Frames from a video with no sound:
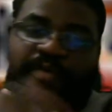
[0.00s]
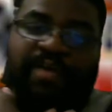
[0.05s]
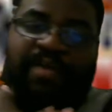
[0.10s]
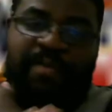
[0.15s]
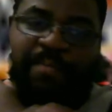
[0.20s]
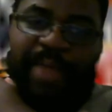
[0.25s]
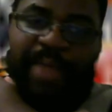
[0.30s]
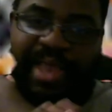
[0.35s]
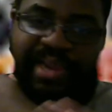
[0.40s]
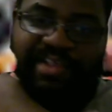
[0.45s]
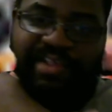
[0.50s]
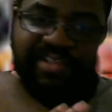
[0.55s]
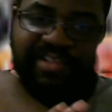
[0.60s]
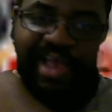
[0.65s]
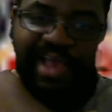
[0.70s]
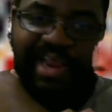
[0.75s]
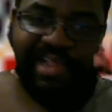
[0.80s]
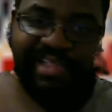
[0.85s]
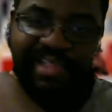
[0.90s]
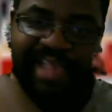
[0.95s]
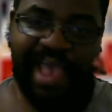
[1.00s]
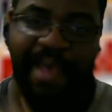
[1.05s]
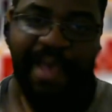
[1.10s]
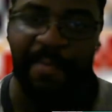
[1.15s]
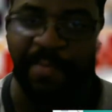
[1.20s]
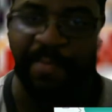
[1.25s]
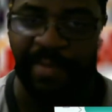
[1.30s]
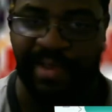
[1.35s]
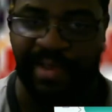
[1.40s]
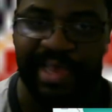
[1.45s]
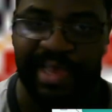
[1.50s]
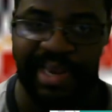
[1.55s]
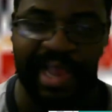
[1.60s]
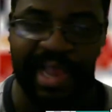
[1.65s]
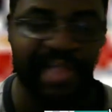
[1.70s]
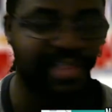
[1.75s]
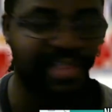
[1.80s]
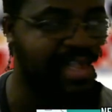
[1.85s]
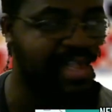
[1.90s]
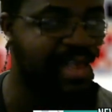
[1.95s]
Bayley started tapping, and I
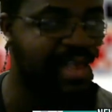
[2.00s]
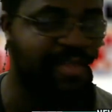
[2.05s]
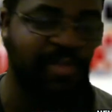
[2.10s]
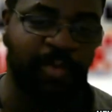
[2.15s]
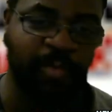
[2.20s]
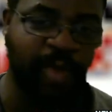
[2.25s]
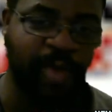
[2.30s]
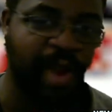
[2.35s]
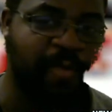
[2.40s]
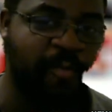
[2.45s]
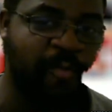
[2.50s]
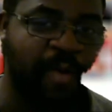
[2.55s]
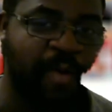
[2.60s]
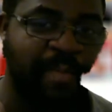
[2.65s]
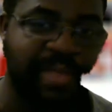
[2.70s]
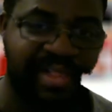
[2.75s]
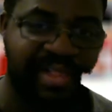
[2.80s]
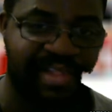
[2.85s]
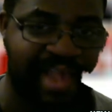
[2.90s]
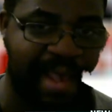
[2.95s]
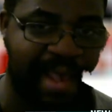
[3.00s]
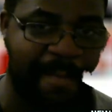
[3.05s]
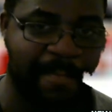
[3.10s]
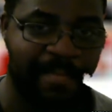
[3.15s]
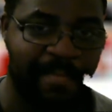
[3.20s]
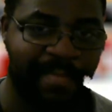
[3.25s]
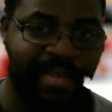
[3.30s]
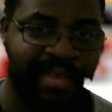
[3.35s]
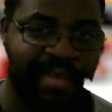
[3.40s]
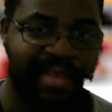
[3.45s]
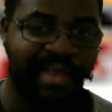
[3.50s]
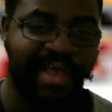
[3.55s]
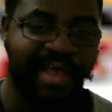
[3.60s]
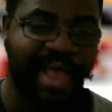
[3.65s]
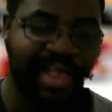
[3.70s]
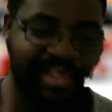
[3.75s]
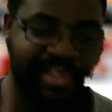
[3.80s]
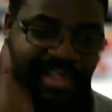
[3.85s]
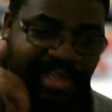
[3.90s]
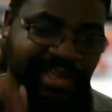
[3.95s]
said, the right woman tap. I
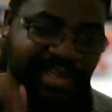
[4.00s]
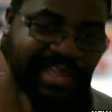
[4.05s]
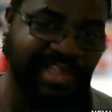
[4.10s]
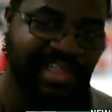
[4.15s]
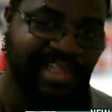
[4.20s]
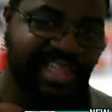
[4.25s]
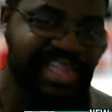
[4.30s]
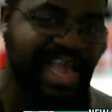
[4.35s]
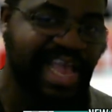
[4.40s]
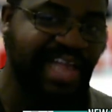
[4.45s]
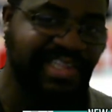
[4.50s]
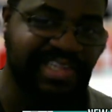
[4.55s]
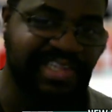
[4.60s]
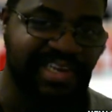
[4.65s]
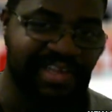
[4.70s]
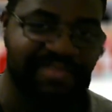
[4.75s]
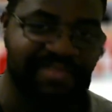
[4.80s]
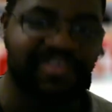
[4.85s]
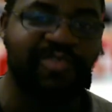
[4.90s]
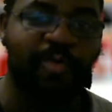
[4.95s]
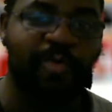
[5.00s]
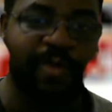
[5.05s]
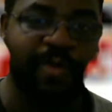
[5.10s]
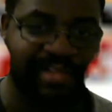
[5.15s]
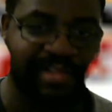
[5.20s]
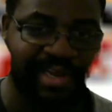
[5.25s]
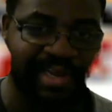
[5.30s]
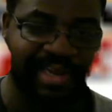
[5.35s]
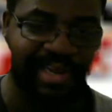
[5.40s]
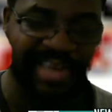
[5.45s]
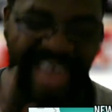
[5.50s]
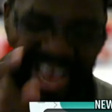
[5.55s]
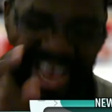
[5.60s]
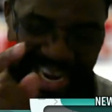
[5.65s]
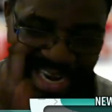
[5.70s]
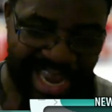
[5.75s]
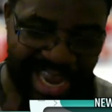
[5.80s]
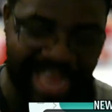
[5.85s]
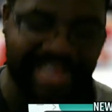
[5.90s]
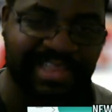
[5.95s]
said, this is excellent storytelling. I
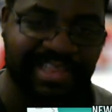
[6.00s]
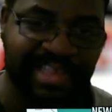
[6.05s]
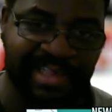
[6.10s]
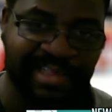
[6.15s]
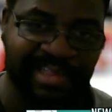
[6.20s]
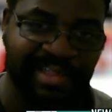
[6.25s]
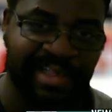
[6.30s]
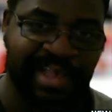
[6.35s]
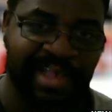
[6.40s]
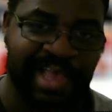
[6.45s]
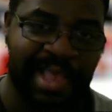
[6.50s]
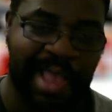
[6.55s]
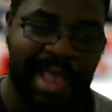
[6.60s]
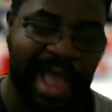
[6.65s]
like this. I